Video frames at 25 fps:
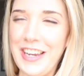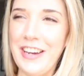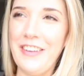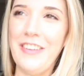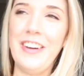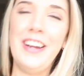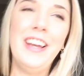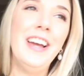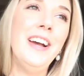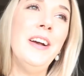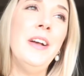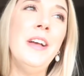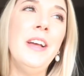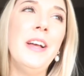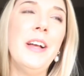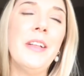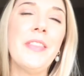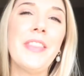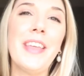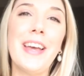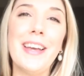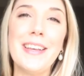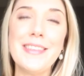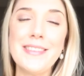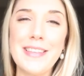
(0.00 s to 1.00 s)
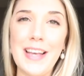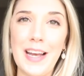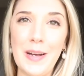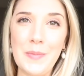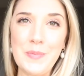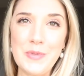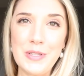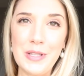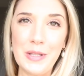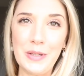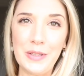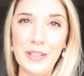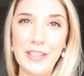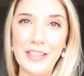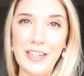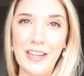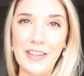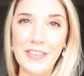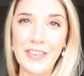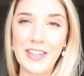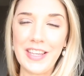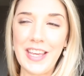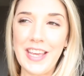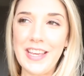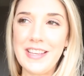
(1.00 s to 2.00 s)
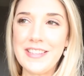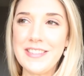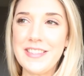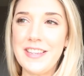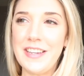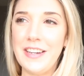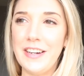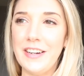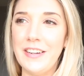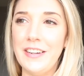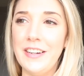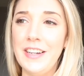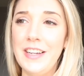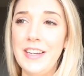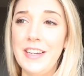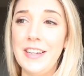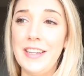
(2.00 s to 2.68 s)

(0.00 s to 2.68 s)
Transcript: area. That is absolutely not the case here.